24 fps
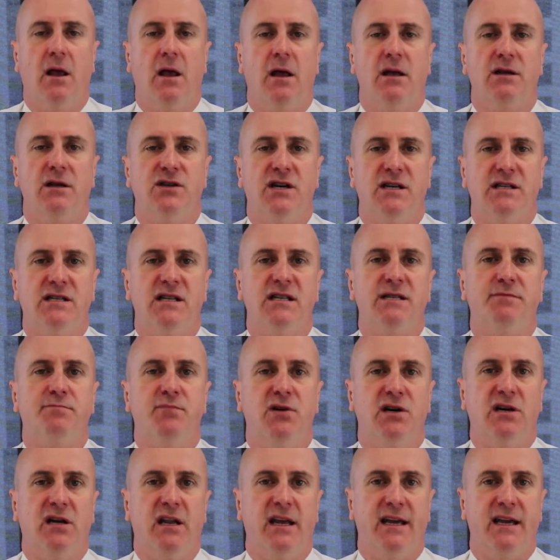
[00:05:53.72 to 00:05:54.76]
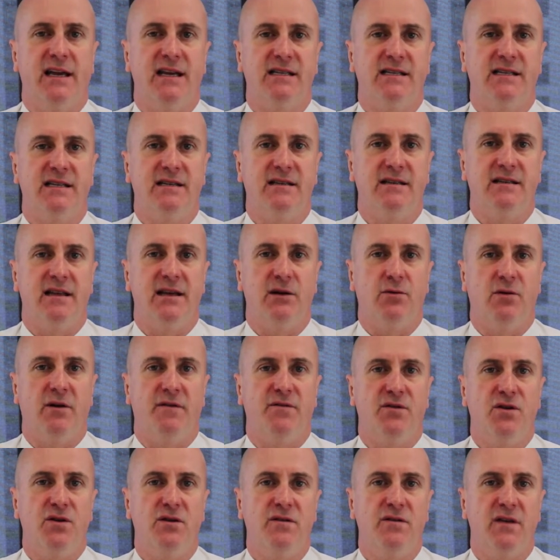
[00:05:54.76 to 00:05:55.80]
Justice Burley considered that there were a
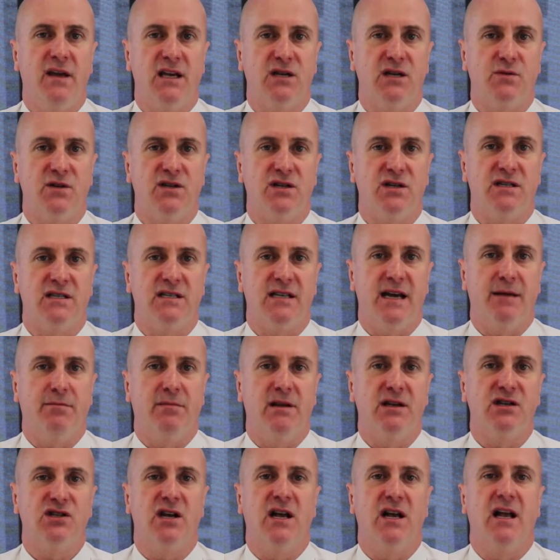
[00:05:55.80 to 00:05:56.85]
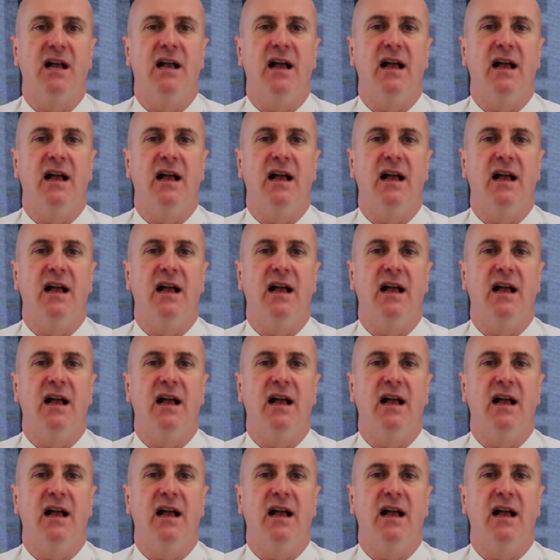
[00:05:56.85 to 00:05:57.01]
few things which established